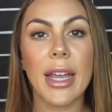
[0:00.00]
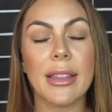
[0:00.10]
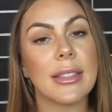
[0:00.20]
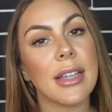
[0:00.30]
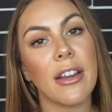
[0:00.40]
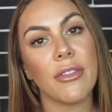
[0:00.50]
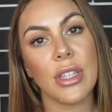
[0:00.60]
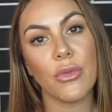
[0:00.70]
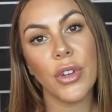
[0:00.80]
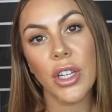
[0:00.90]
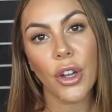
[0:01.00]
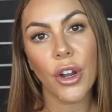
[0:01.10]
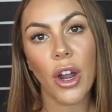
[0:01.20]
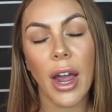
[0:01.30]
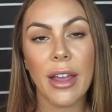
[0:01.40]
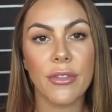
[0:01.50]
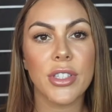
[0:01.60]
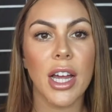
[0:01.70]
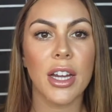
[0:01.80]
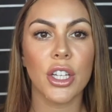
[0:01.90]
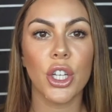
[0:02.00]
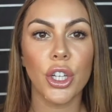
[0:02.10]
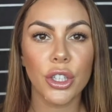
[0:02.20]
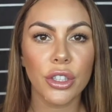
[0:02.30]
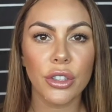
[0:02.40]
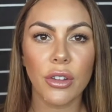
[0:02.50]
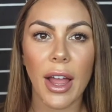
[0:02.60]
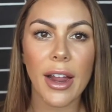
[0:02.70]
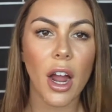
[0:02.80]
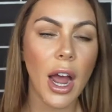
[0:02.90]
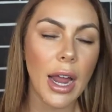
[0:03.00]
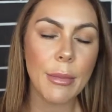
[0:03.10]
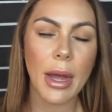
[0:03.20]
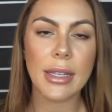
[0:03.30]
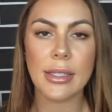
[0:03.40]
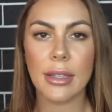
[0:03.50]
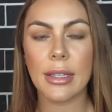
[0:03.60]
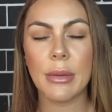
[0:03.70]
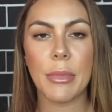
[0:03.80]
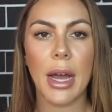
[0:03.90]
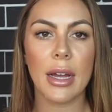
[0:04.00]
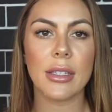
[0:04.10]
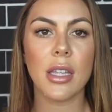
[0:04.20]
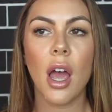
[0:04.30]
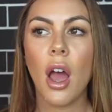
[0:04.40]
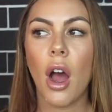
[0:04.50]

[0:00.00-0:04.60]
In the start of this video, I have done cute little like eye masks and lip masks.